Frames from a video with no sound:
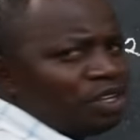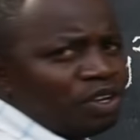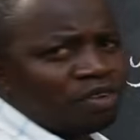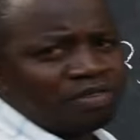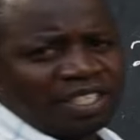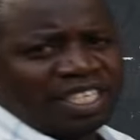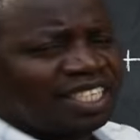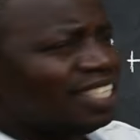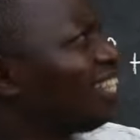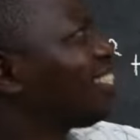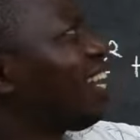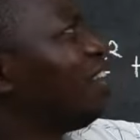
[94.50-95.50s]
You've seen
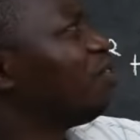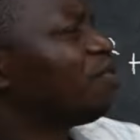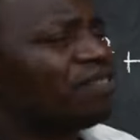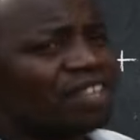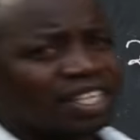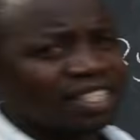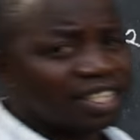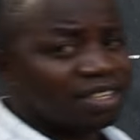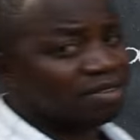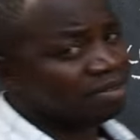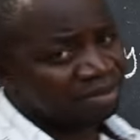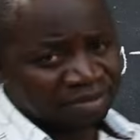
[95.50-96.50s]
such kind of things
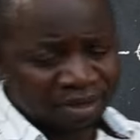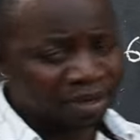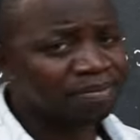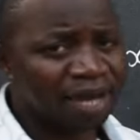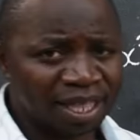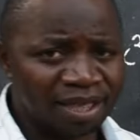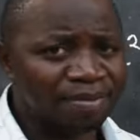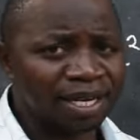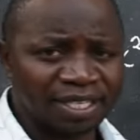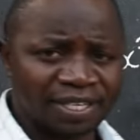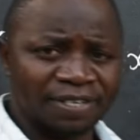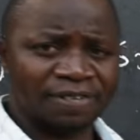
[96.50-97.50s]
in
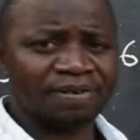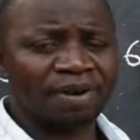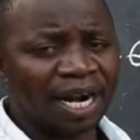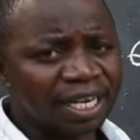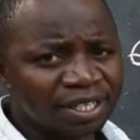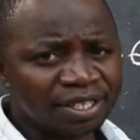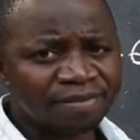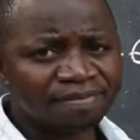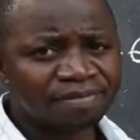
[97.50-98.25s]
mathematics, right?